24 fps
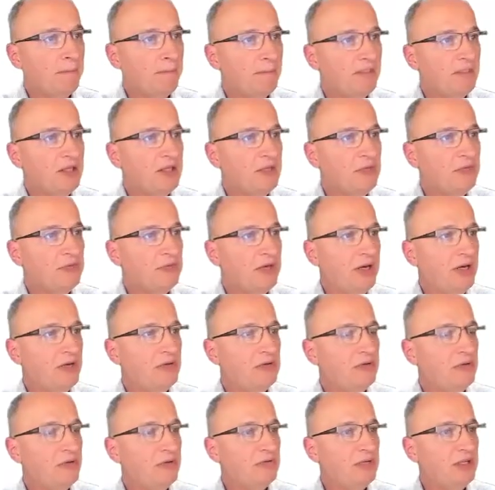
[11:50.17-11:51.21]
new
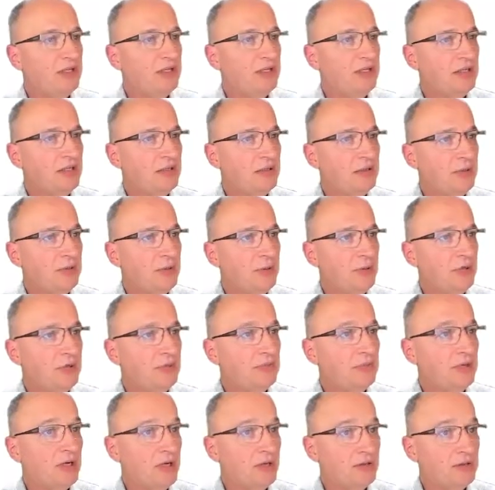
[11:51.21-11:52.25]
value of the
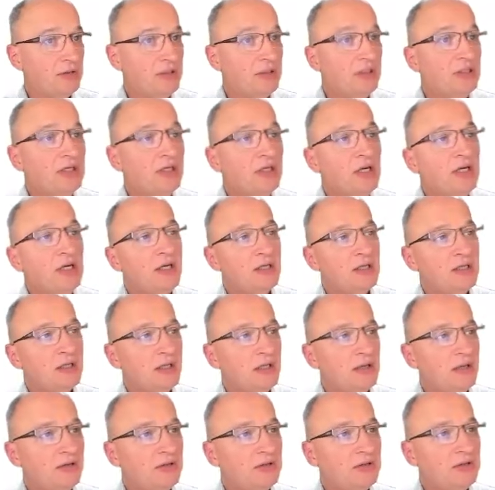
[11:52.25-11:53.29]
program counter that
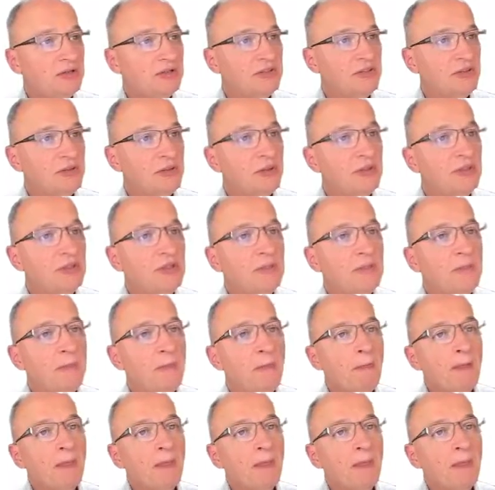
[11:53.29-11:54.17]
I have to execute.